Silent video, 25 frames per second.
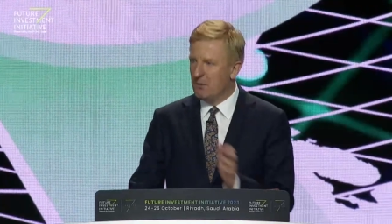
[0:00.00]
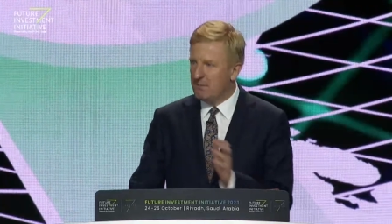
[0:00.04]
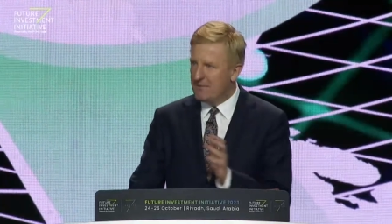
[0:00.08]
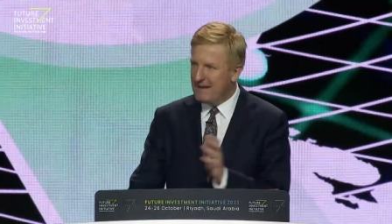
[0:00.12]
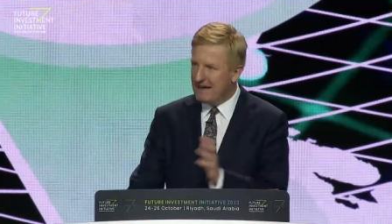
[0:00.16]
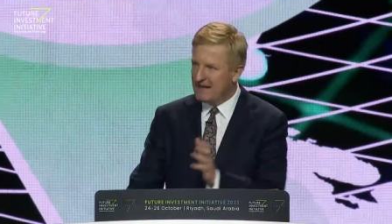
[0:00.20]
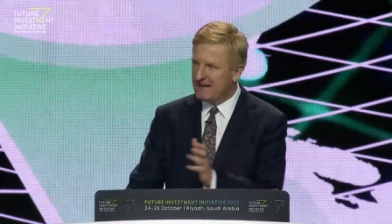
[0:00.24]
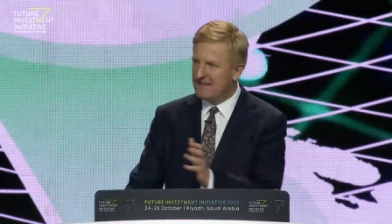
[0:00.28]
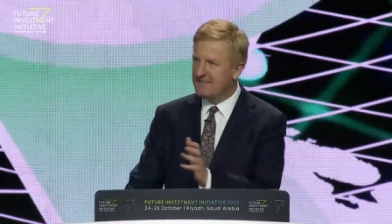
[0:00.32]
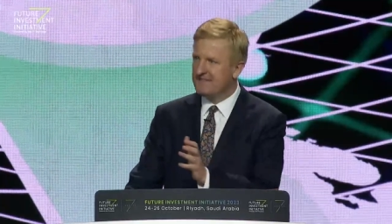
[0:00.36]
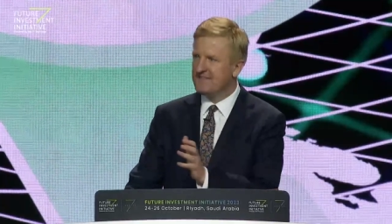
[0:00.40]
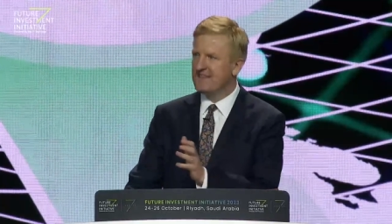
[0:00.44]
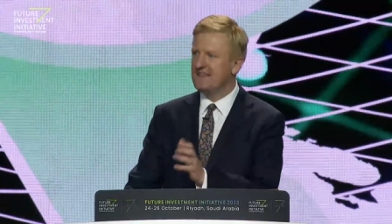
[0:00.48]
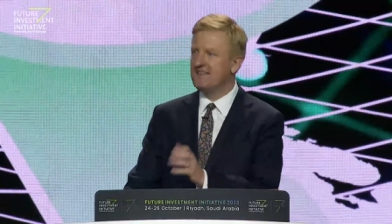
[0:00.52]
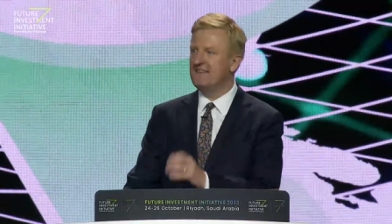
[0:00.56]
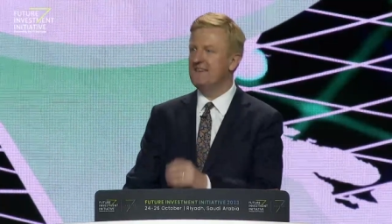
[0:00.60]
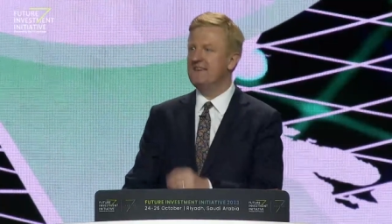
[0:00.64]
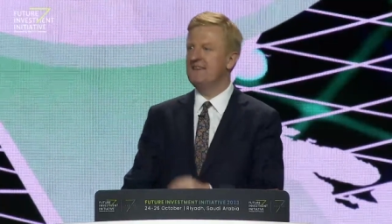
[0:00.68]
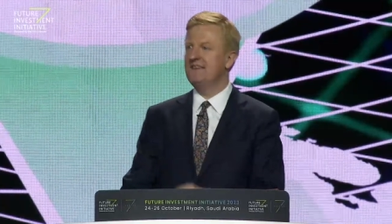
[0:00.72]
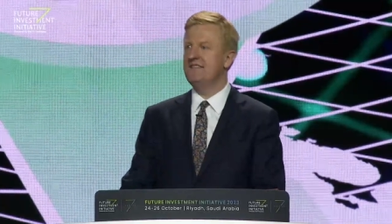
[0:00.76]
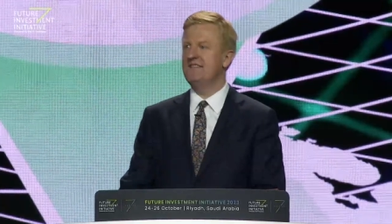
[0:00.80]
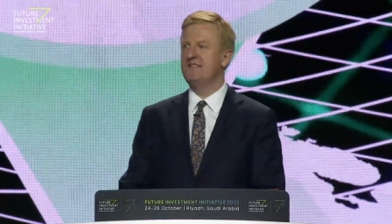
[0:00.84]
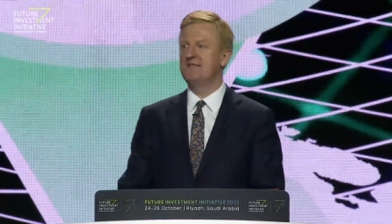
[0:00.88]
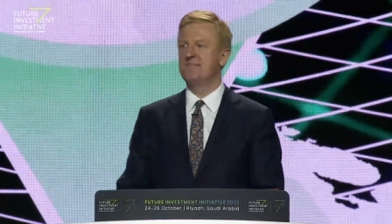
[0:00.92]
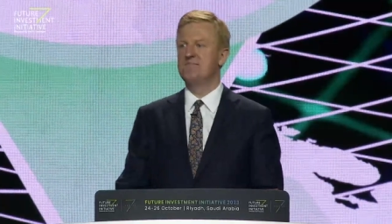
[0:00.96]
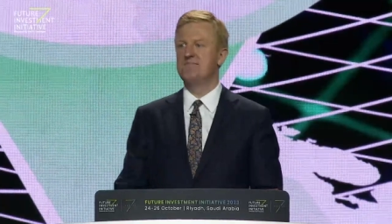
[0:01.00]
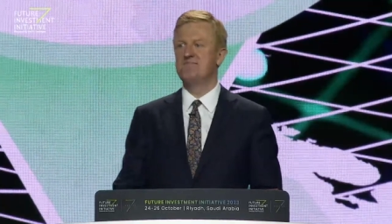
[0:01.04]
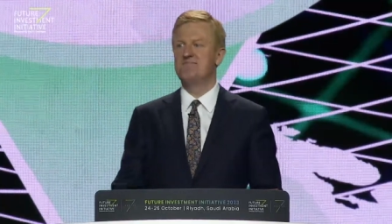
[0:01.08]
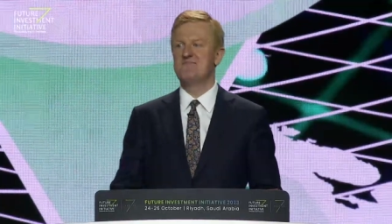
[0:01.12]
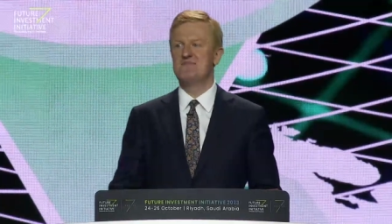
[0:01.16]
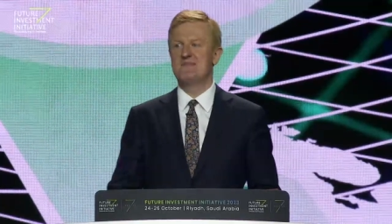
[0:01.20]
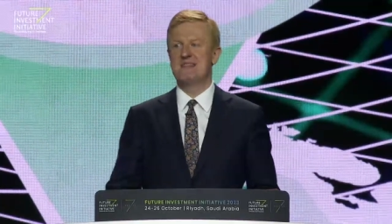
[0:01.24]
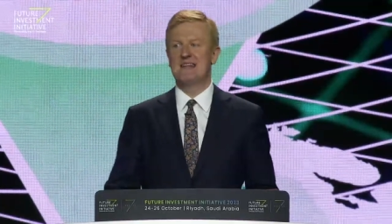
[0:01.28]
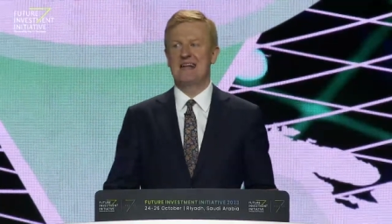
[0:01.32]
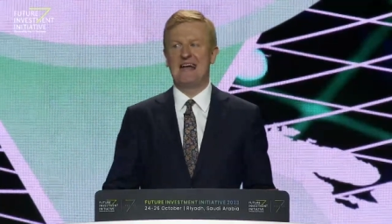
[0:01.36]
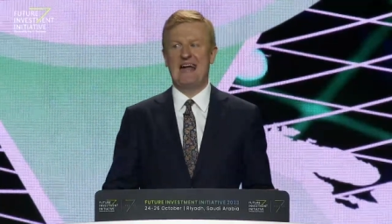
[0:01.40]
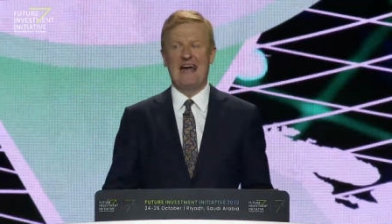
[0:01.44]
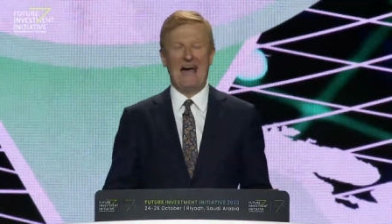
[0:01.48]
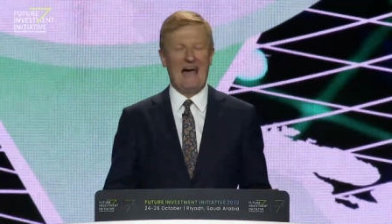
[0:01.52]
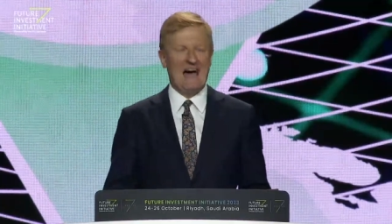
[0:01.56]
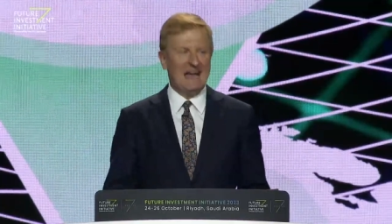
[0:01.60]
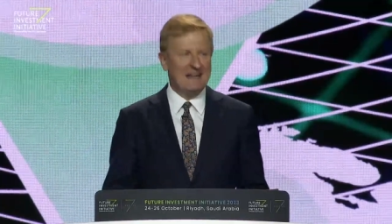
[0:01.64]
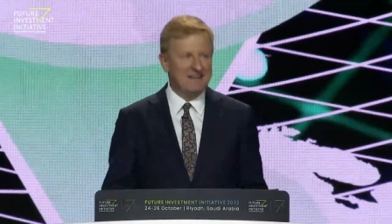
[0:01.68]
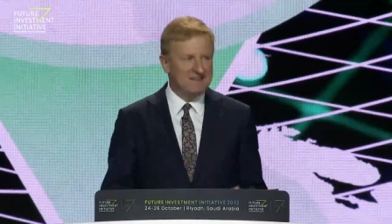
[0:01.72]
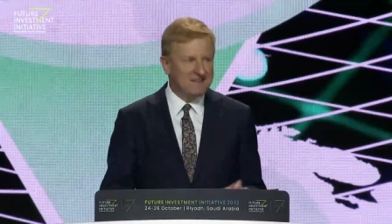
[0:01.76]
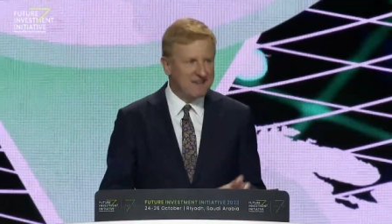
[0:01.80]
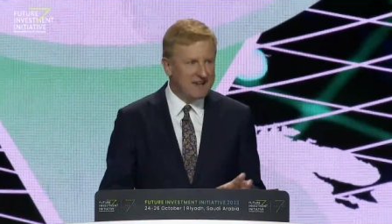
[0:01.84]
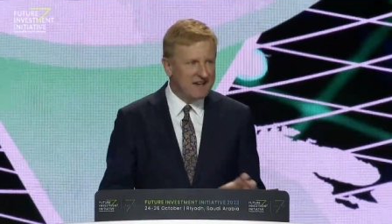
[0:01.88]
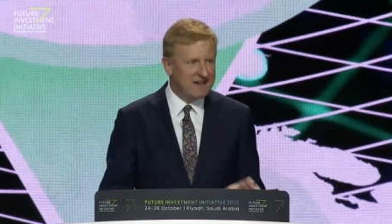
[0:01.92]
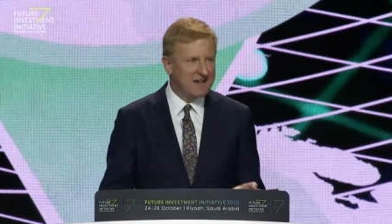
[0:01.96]
megacities
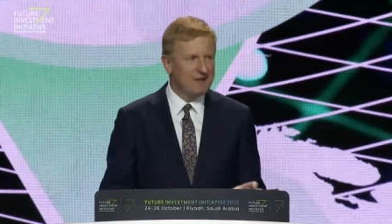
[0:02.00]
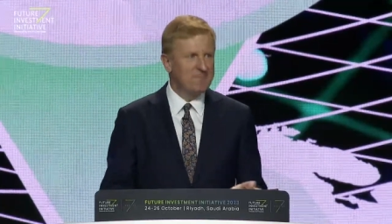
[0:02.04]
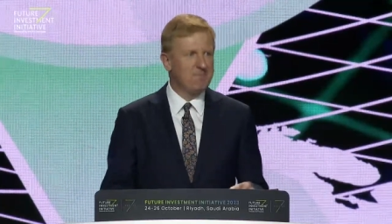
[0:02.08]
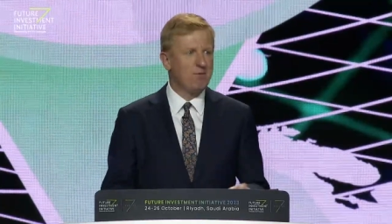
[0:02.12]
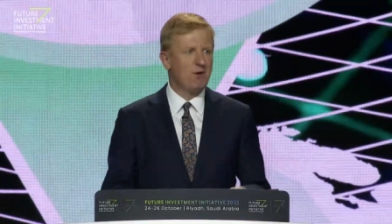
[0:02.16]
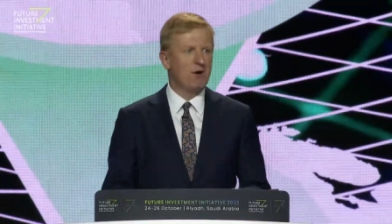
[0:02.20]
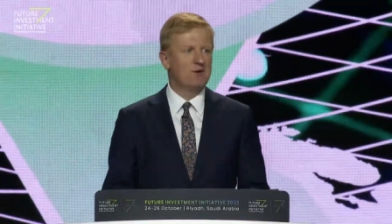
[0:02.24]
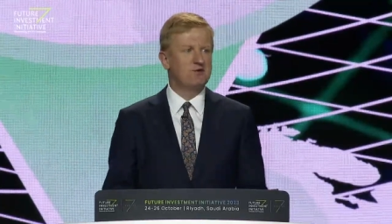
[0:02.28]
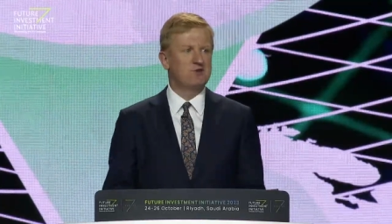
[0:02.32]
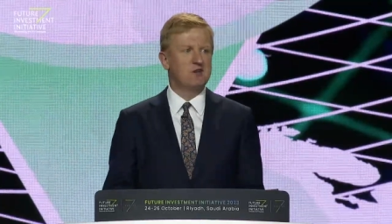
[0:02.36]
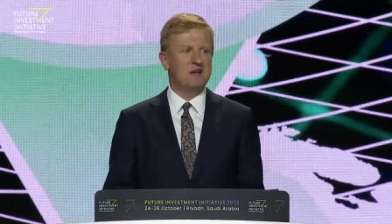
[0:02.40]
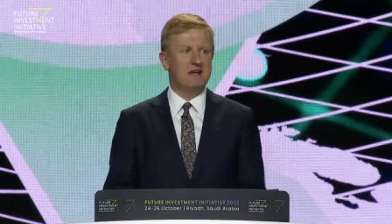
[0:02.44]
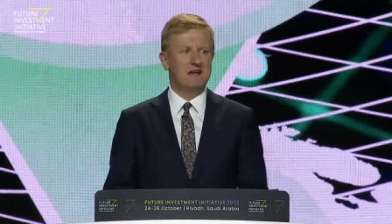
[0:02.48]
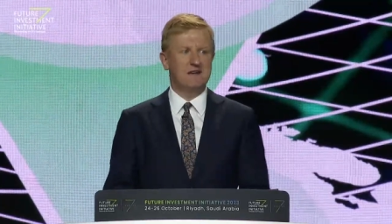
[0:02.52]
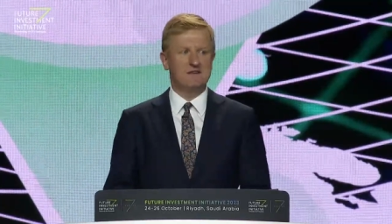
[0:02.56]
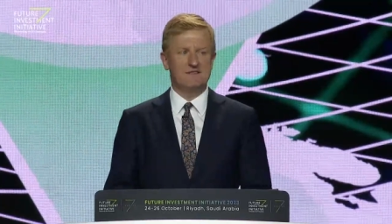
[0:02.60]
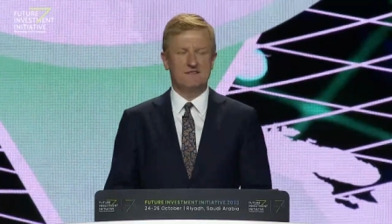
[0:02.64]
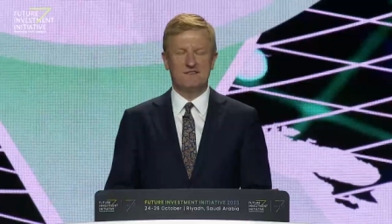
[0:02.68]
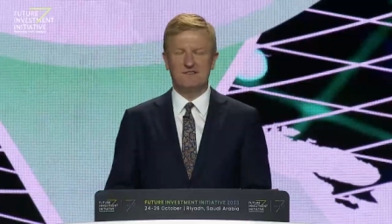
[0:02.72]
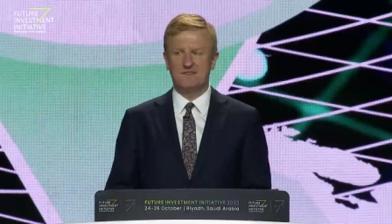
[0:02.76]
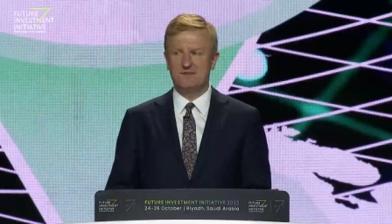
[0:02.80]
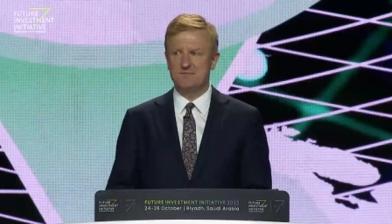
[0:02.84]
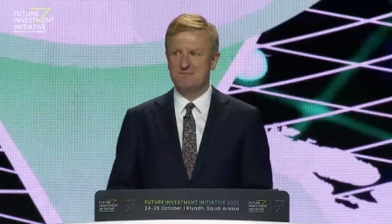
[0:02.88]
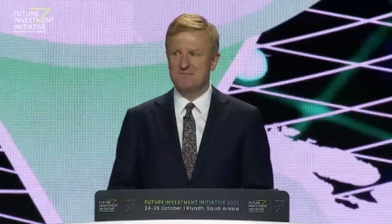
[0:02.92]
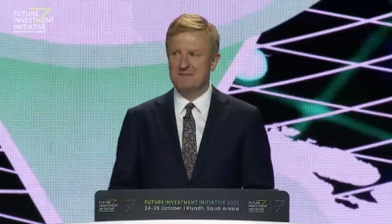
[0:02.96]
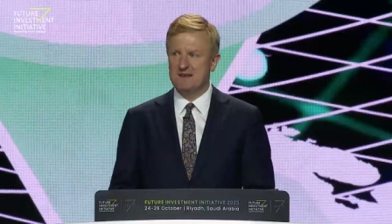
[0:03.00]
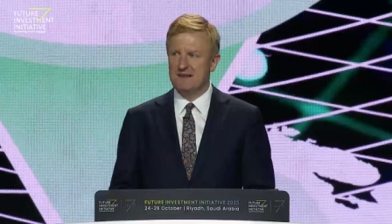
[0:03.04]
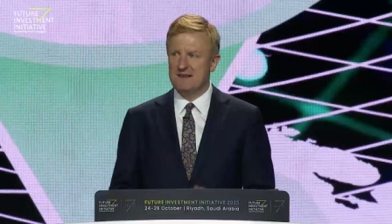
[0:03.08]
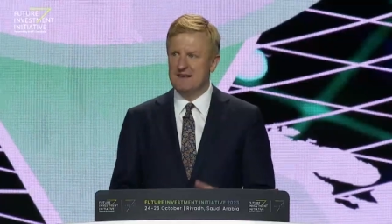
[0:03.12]
and gigaprojects,